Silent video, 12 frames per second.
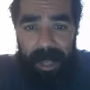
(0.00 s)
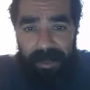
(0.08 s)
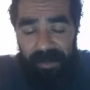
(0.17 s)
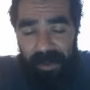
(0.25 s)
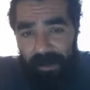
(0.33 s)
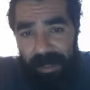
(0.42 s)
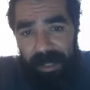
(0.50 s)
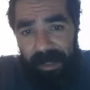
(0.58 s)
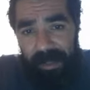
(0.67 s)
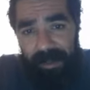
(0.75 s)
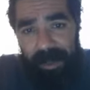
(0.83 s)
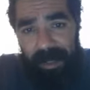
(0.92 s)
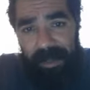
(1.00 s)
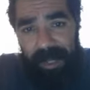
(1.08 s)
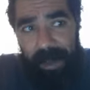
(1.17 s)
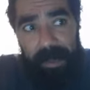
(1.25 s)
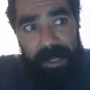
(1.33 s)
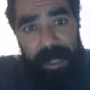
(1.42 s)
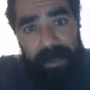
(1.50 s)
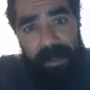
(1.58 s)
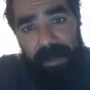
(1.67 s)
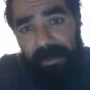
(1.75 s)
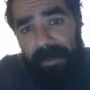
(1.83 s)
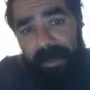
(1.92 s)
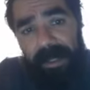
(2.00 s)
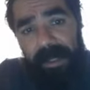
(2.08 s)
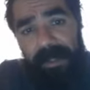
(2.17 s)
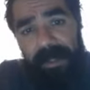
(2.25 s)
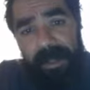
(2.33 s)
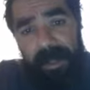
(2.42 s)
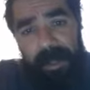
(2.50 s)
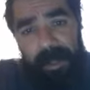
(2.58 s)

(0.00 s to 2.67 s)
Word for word: At the very beginning of the month, am I getting enough leads